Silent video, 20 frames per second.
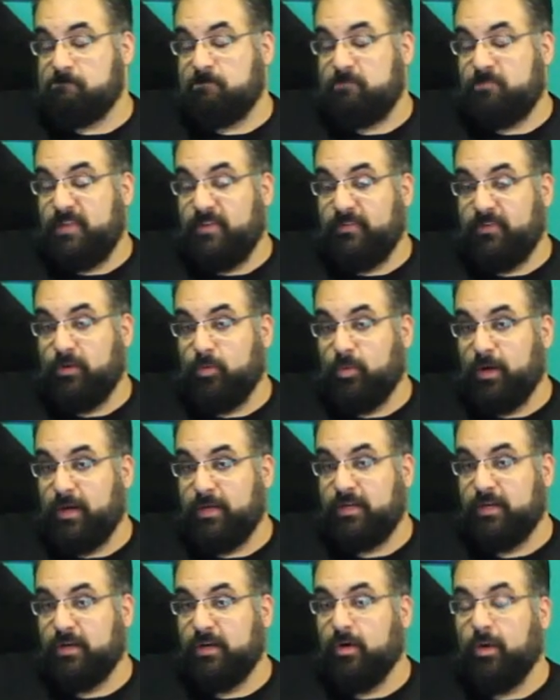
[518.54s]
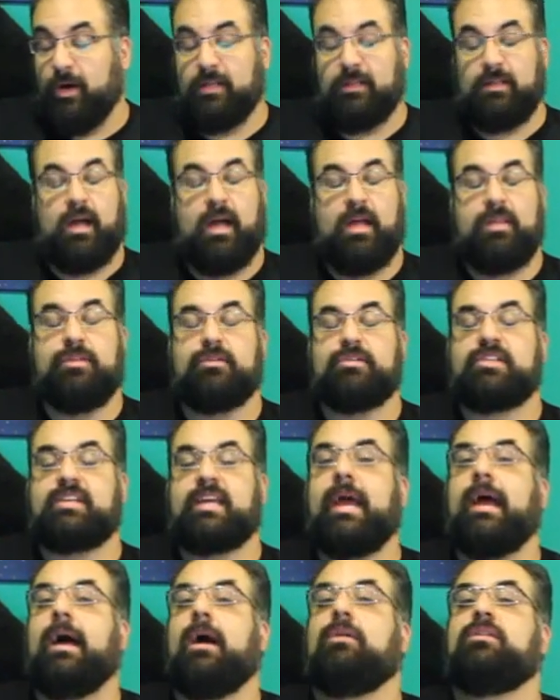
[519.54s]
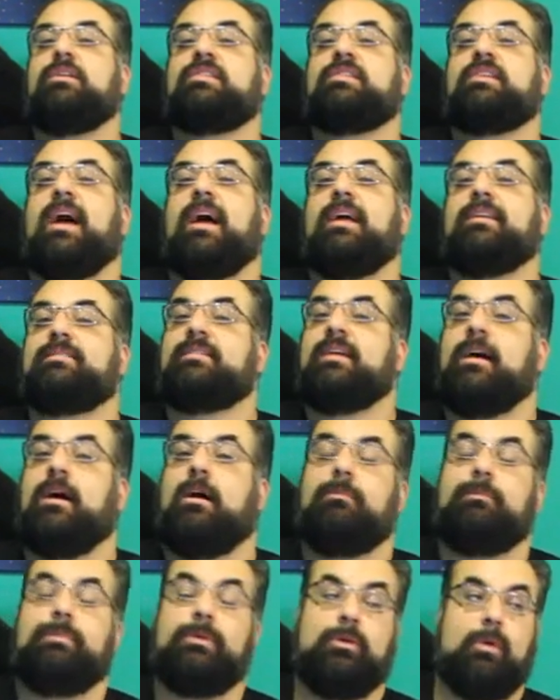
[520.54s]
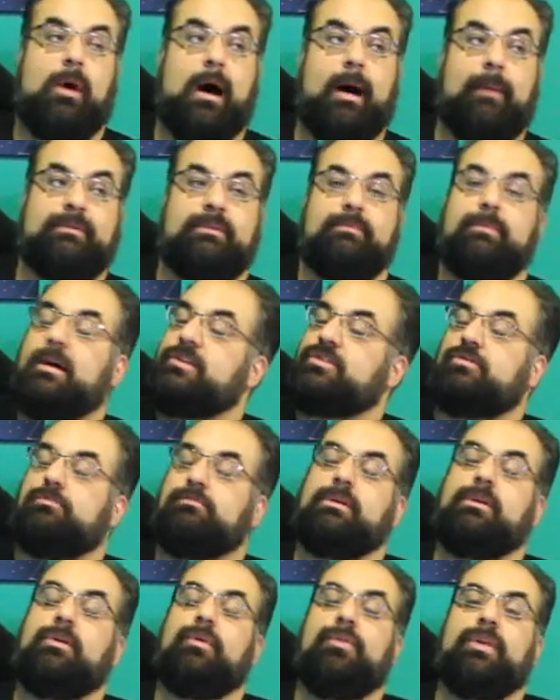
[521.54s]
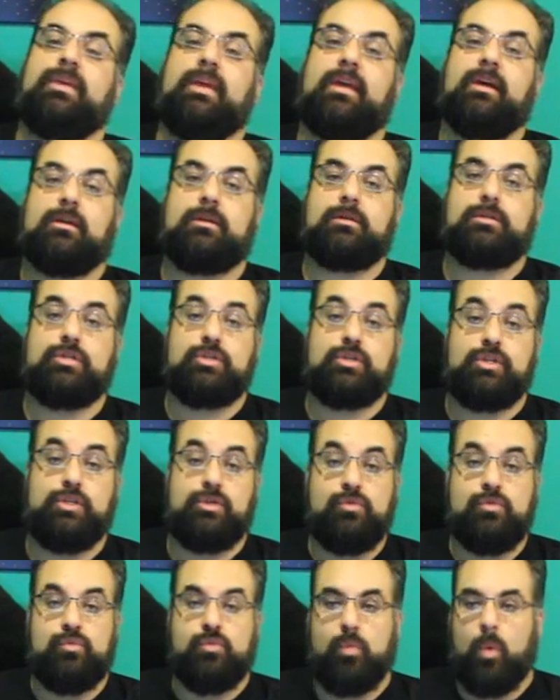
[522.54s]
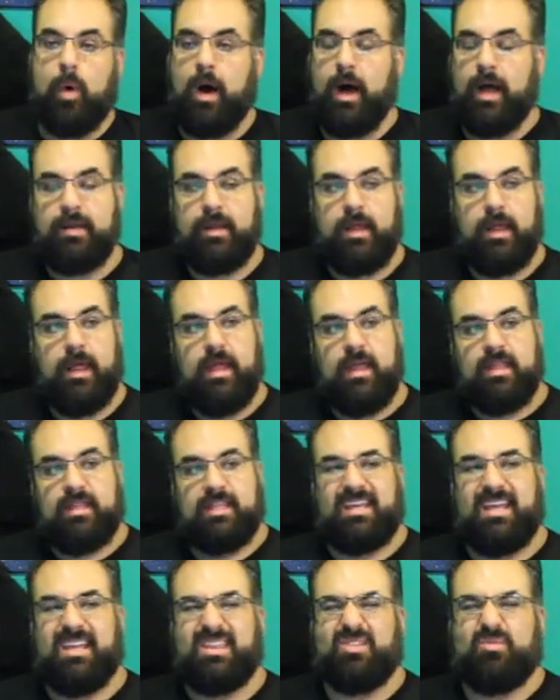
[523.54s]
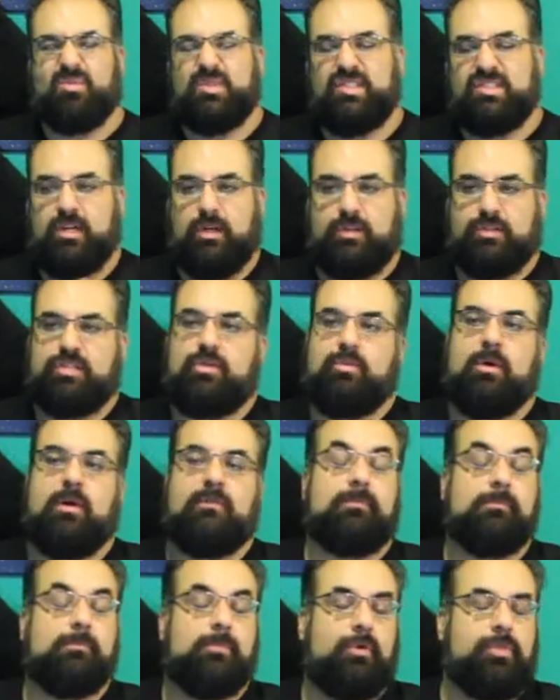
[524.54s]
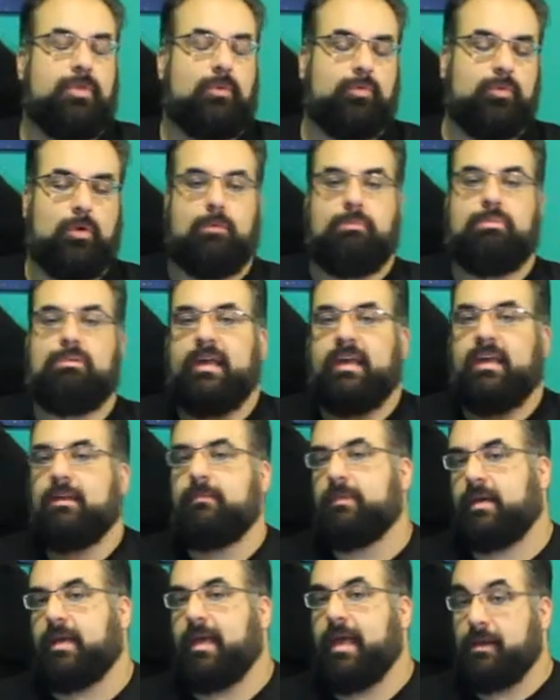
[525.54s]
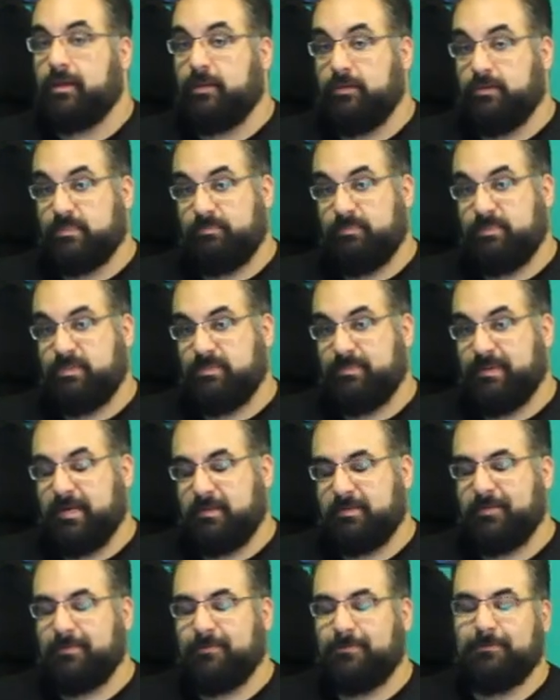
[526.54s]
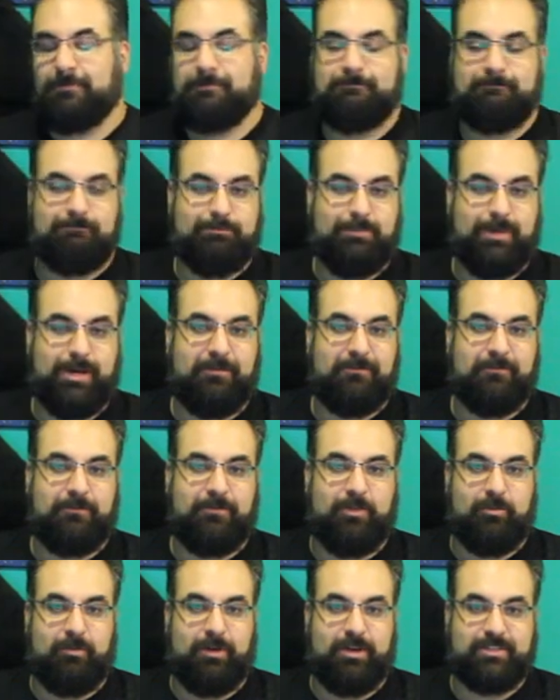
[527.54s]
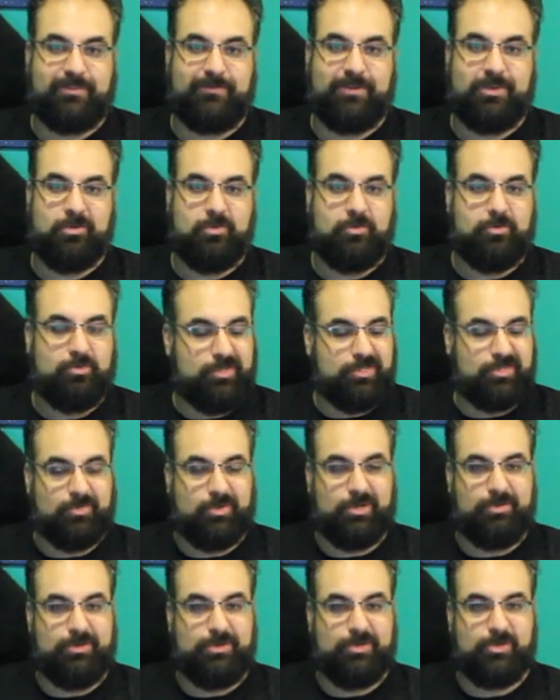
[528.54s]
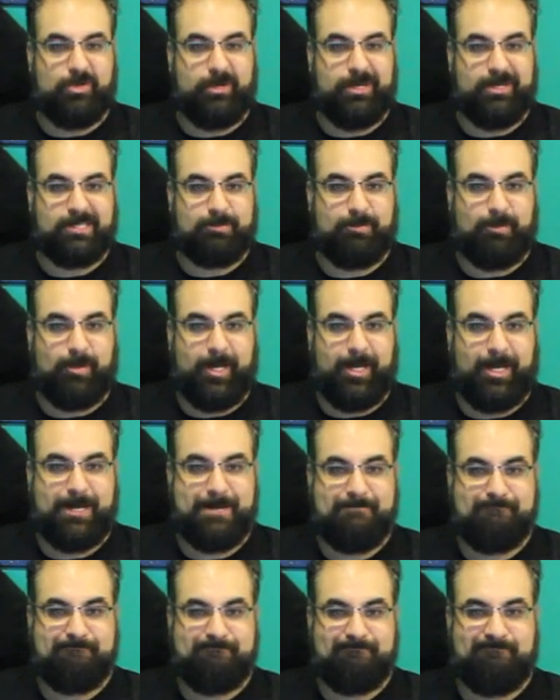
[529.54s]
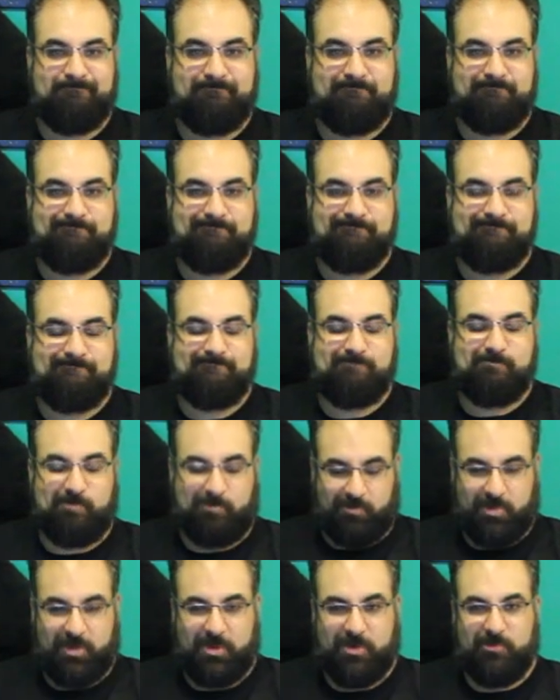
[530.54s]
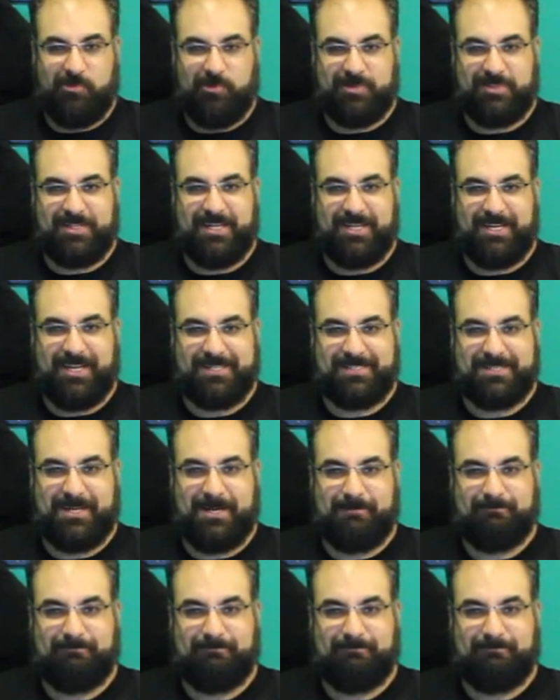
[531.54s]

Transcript: If you want, you can go online. There's countless guides to help you optimize or build the character you want to get the results you want from both a role-playing and a mechanical perspective. But for the rest of you who just want to enjoy us playing it, we'll see you next time.